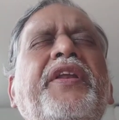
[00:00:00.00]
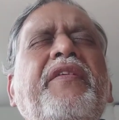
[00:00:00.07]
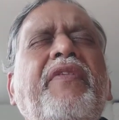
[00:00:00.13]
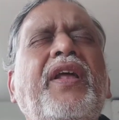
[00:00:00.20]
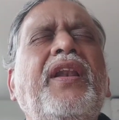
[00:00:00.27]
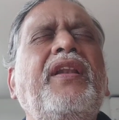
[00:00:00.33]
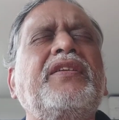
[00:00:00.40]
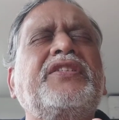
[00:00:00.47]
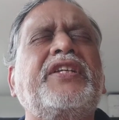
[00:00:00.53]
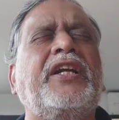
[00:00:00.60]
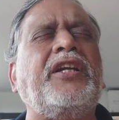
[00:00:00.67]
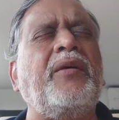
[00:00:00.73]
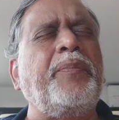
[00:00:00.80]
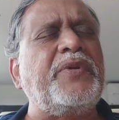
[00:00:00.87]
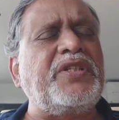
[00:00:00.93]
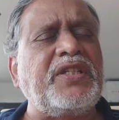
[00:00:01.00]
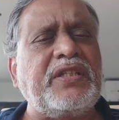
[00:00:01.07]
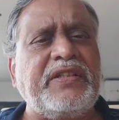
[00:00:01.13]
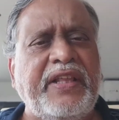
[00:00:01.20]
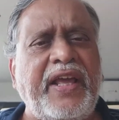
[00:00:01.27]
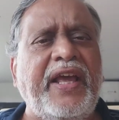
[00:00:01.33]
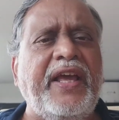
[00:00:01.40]
well setup is
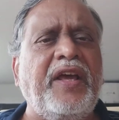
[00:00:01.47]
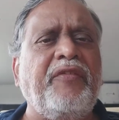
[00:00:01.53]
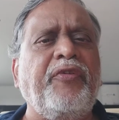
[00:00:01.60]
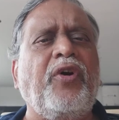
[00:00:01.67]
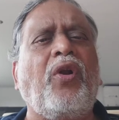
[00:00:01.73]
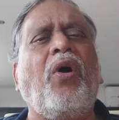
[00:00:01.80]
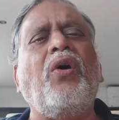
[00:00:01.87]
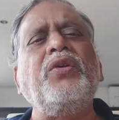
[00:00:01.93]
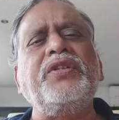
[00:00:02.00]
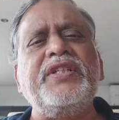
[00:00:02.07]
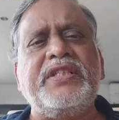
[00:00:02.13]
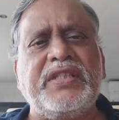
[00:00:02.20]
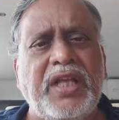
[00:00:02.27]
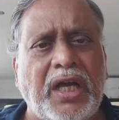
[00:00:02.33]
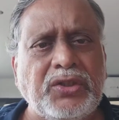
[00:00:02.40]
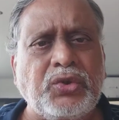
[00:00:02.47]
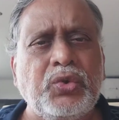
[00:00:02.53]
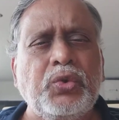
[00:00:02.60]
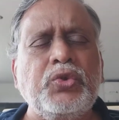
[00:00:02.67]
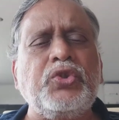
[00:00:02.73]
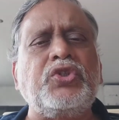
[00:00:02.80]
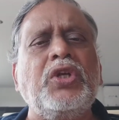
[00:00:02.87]
there for all these
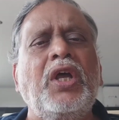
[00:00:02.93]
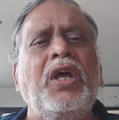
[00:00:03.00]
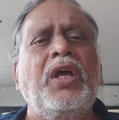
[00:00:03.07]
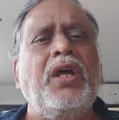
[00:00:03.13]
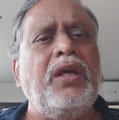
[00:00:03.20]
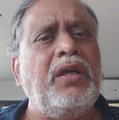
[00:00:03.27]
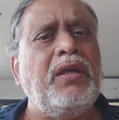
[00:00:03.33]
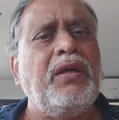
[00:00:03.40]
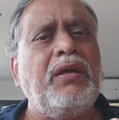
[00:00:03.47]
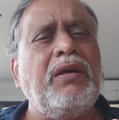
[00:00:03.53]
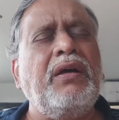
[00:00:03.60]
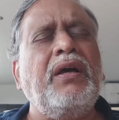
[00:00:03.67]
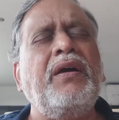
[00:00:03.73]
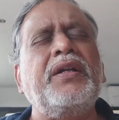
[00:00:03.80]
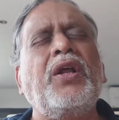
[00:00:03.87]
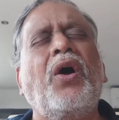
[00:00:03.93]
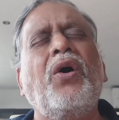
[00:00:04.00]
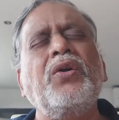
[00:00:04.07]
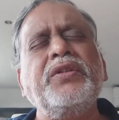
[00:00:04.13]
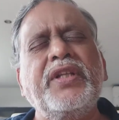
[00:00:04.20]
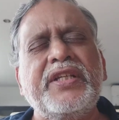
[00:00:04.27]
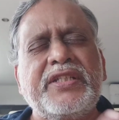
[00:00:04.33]
dhatus and
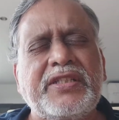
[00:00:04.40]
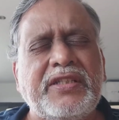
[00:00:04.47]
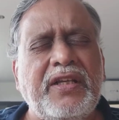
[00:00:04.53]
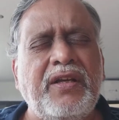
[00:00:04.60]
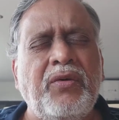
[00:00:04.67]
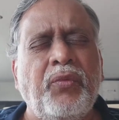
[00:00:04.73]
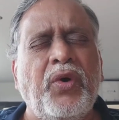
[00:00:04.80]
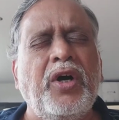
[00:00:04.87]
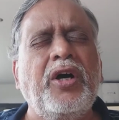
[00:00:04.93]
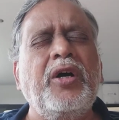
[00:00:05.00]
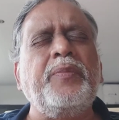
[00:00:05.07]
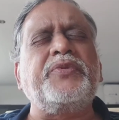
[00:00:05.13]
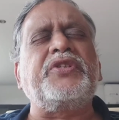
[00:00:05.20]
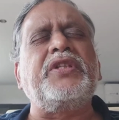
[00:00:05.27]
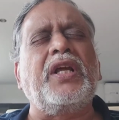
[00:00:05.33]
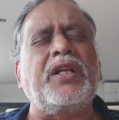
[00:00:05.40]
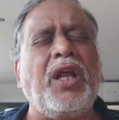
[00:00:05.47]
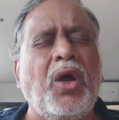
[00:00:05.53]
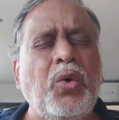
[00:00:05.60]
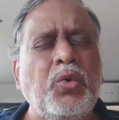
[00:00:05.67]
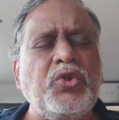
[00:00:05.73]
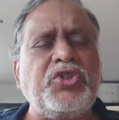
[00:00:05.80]
all these verbs, the
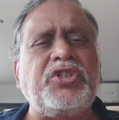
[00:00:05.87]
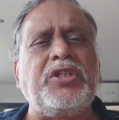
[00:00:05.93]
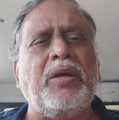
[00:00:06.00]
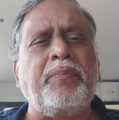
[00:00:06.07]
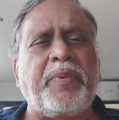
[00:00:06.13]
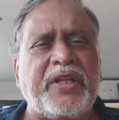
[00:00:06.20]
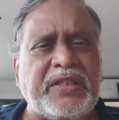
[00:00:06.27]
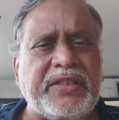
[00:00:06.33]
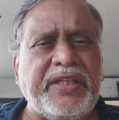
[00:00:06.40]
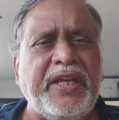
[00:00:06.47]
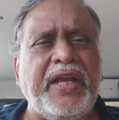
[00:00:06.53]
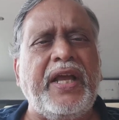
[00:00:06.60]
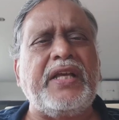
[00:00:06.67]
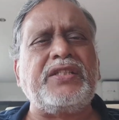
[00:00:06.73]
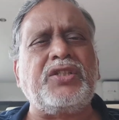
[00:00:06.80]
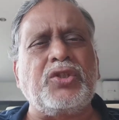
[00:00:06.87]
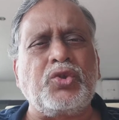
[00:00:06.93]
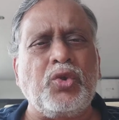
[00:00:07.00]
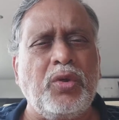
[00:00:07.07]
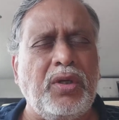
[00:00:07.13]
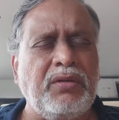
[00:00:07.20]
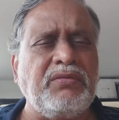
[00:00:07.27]
nouns, the pratyas,
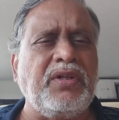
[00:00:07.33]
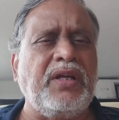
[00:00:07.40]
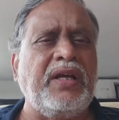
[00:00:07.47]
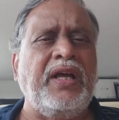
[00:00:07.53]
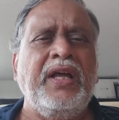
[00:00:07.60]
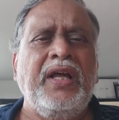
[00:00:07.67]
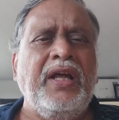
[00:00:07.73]
the